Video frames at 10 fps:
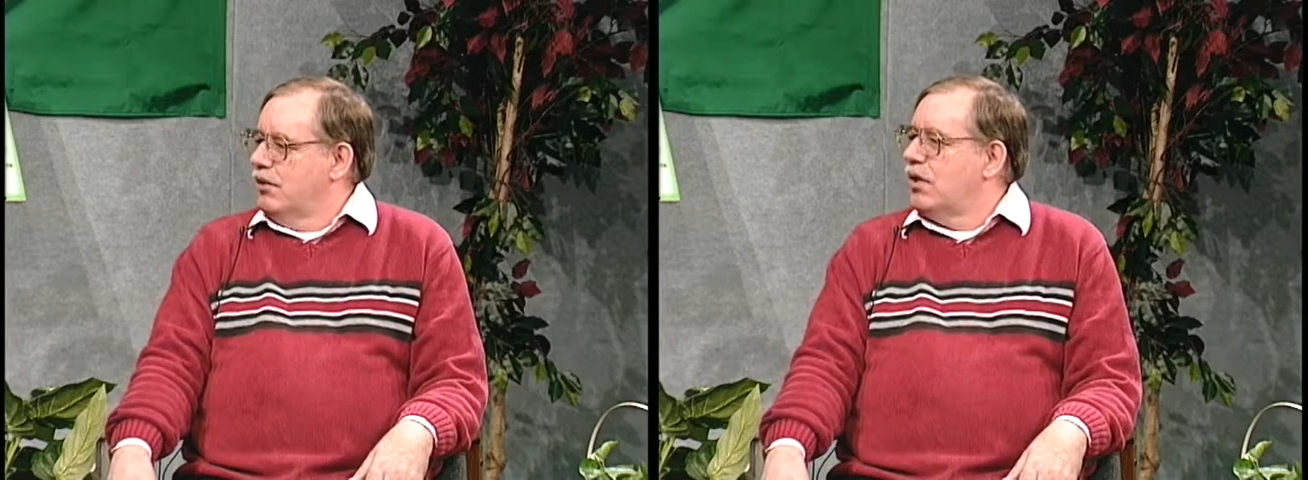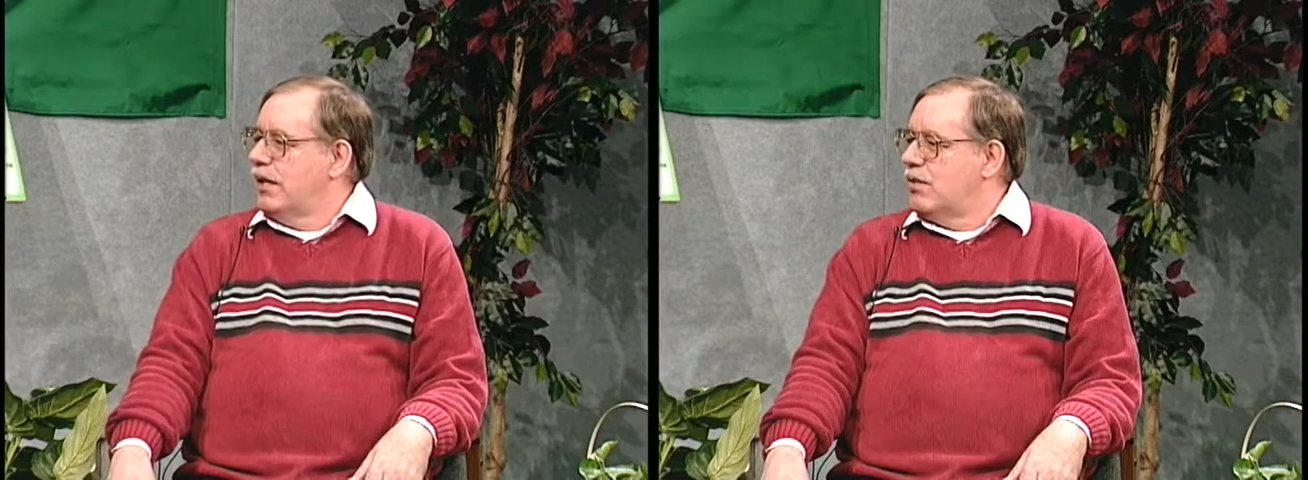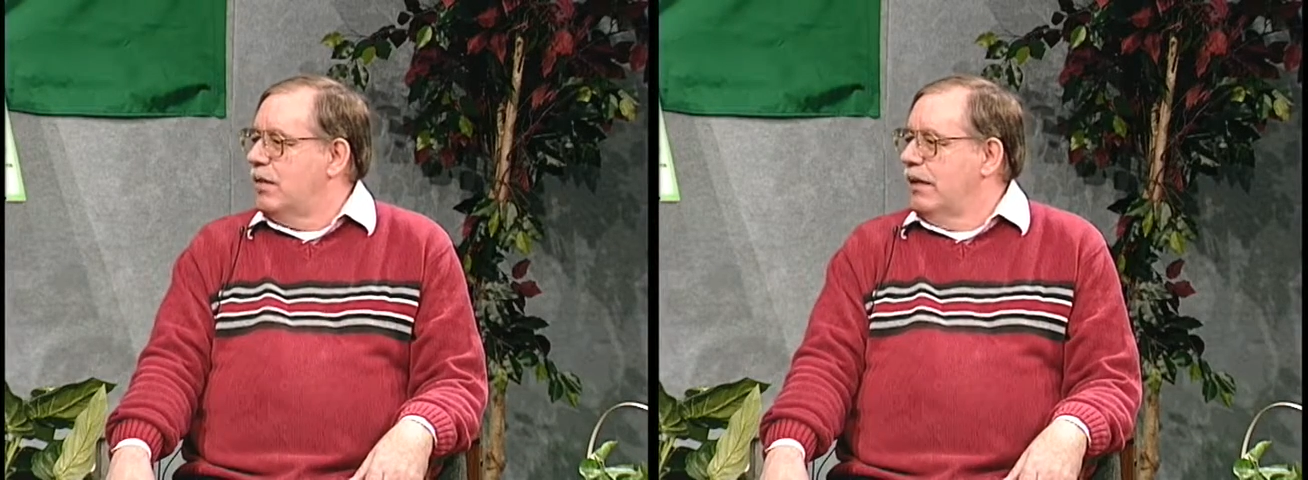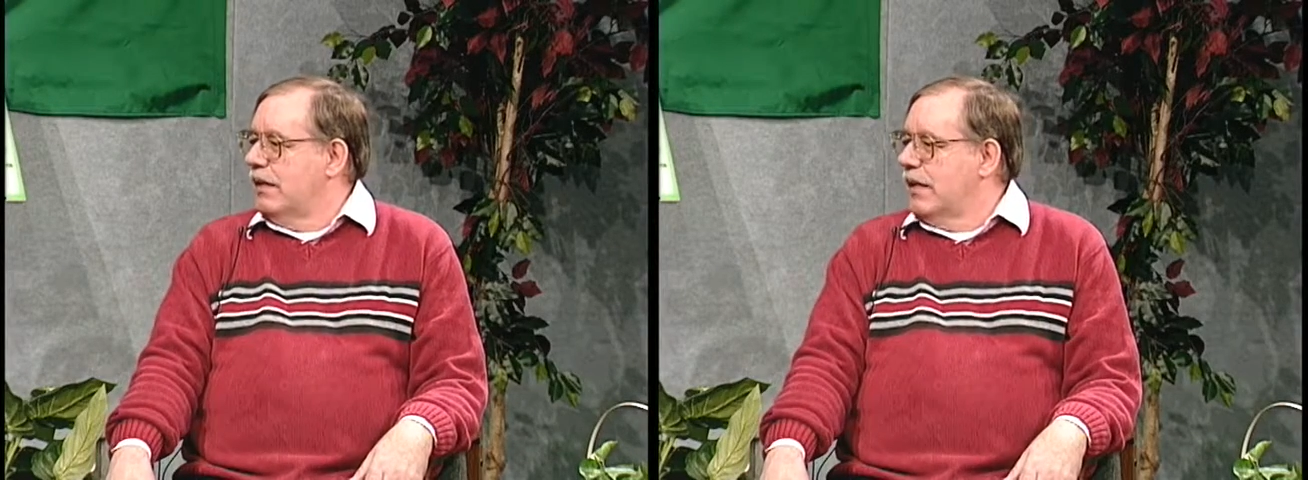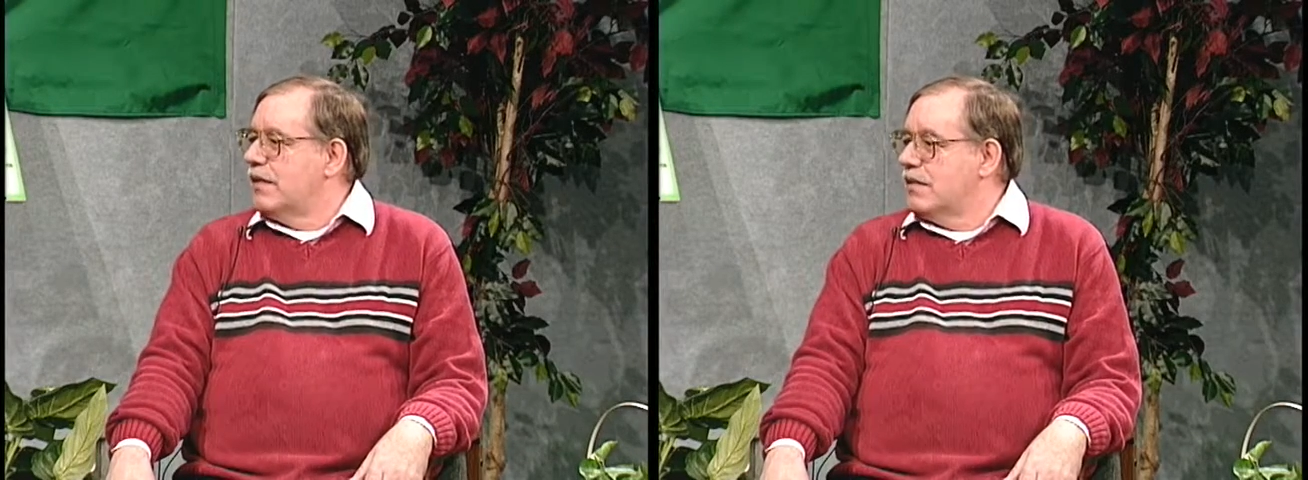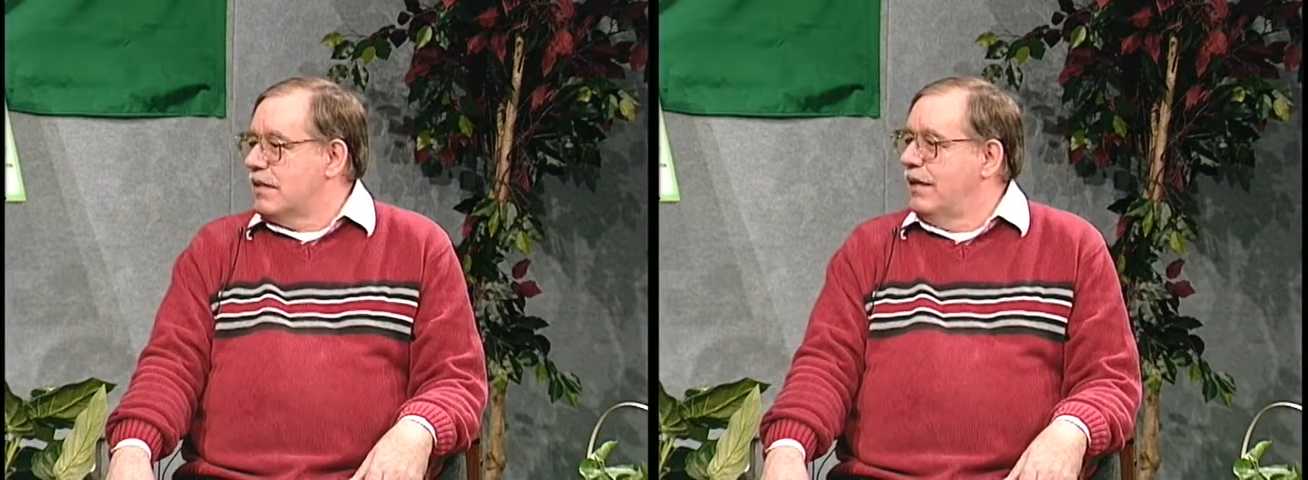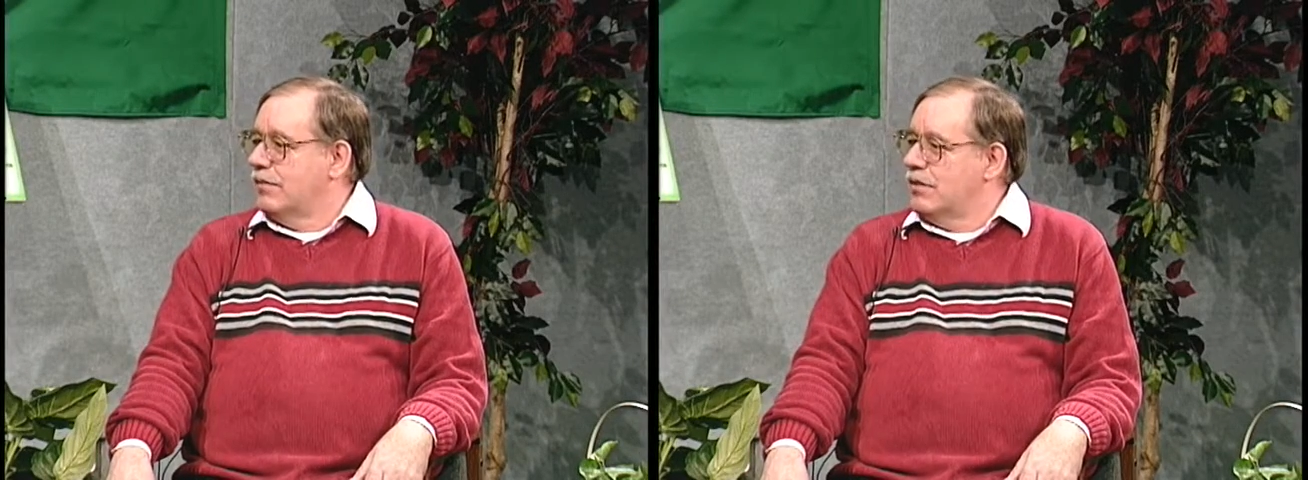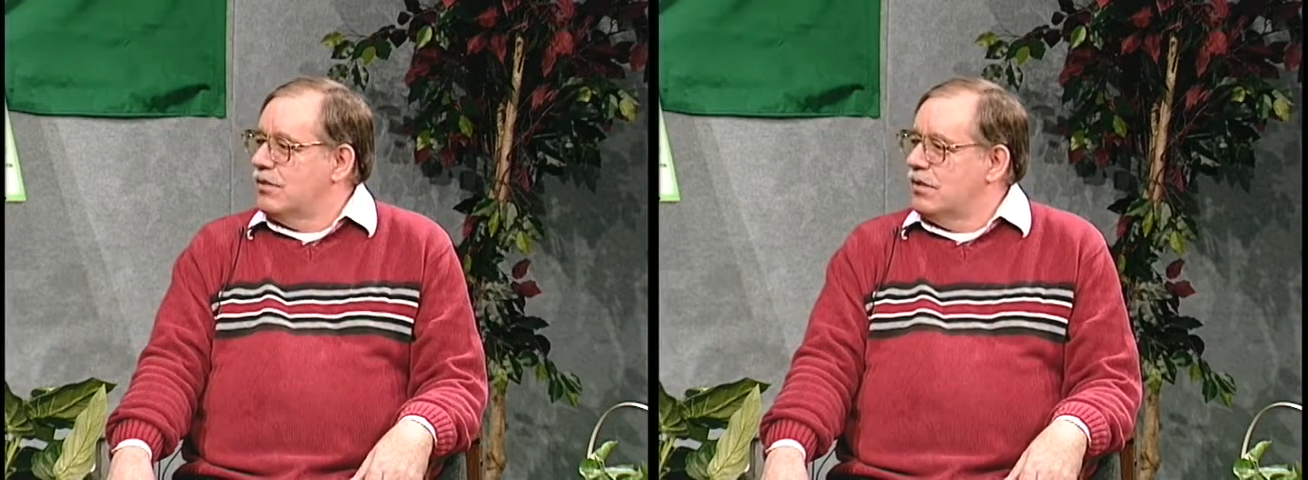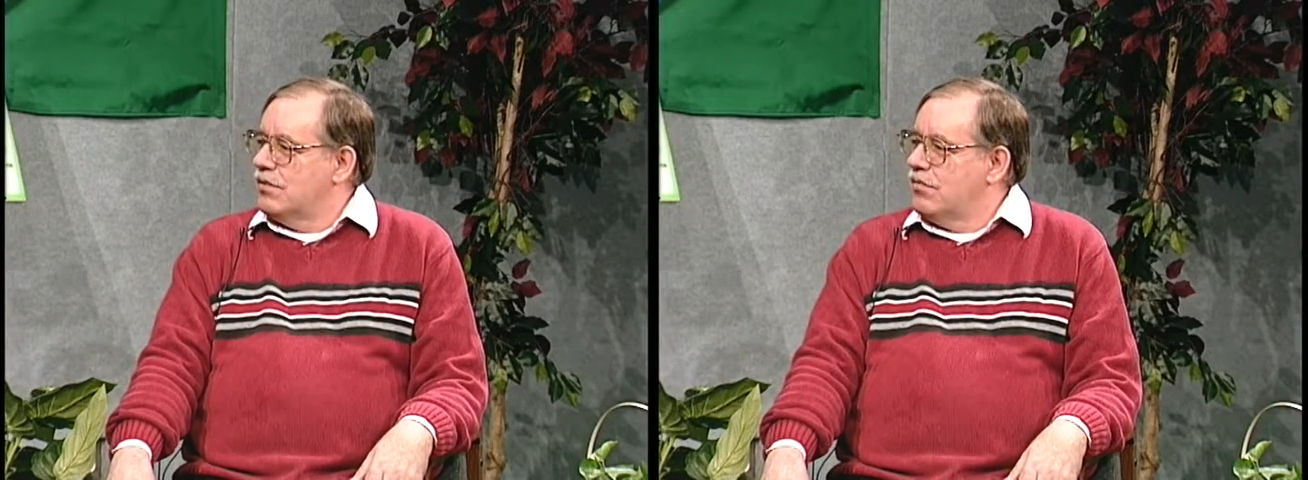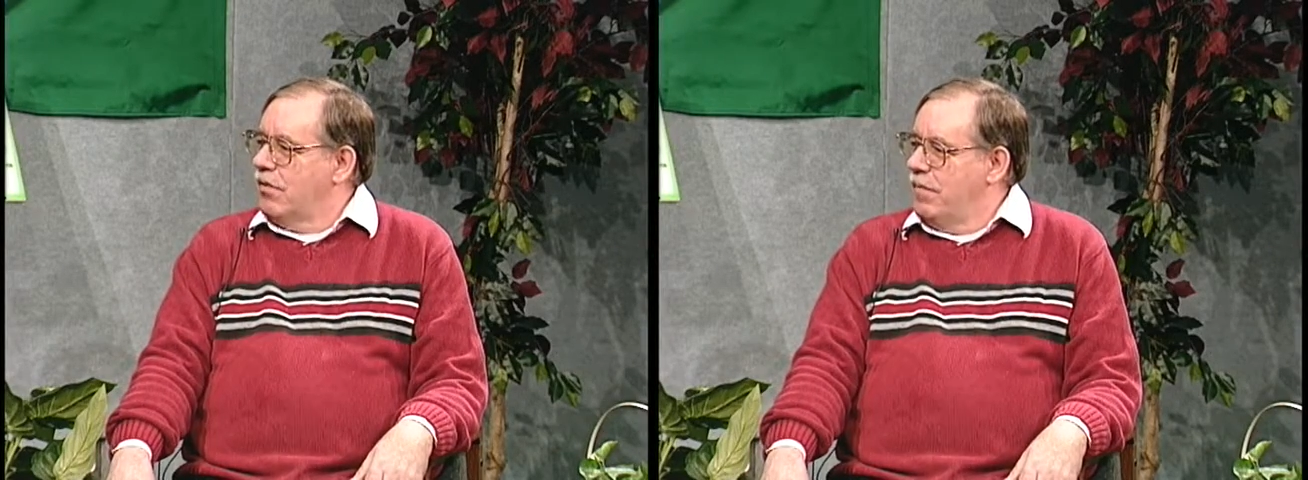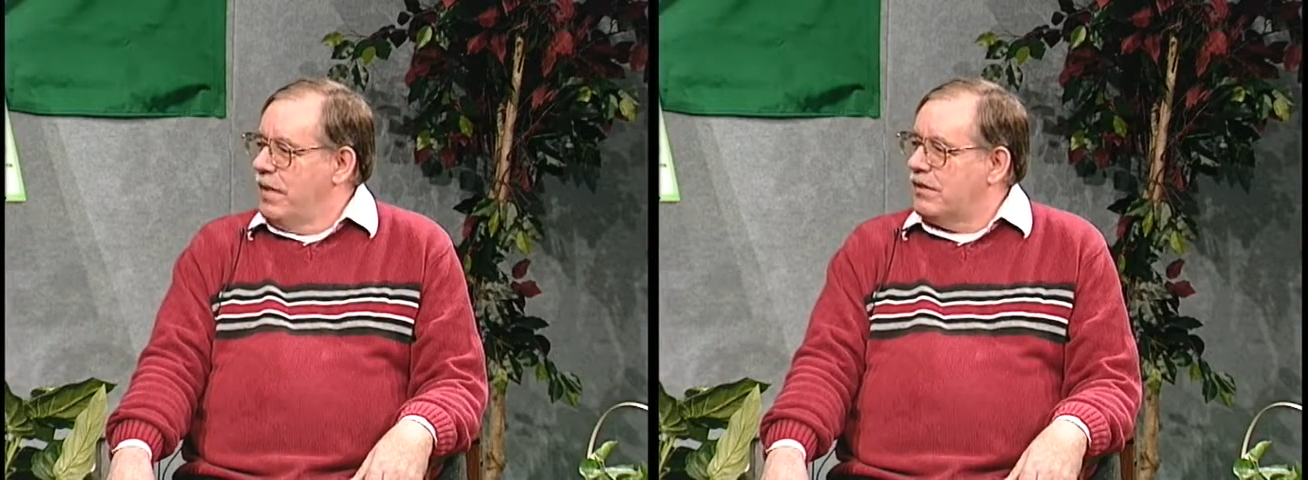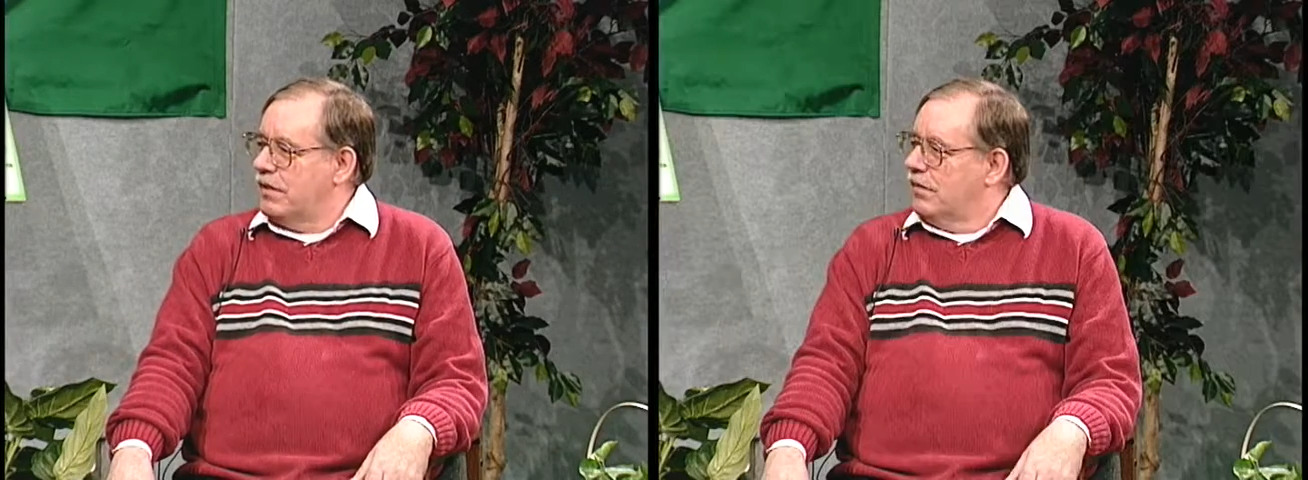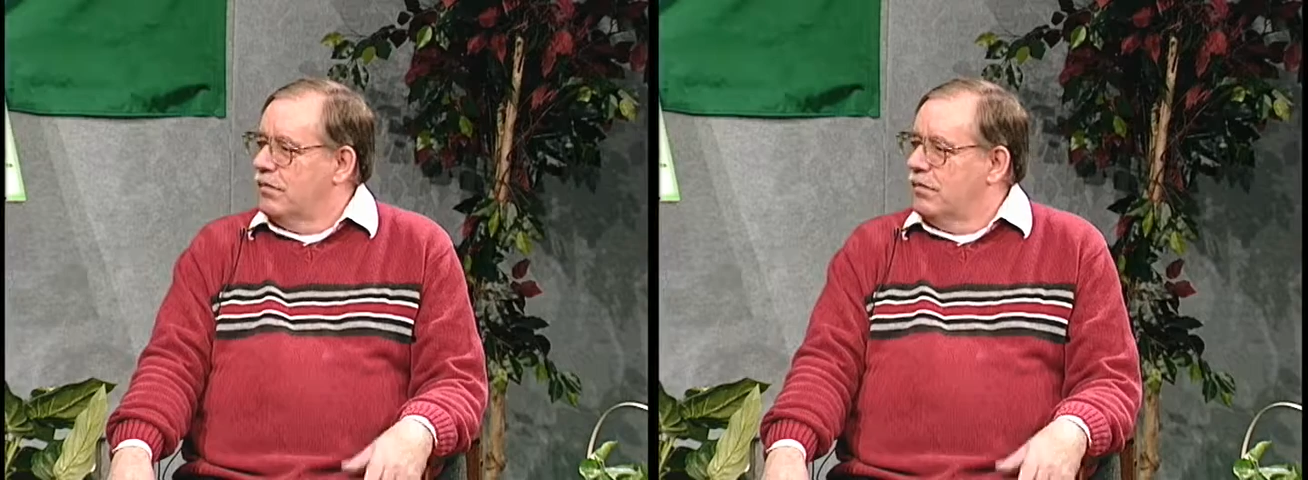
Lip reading: so that's where you get the sound is through a mixer.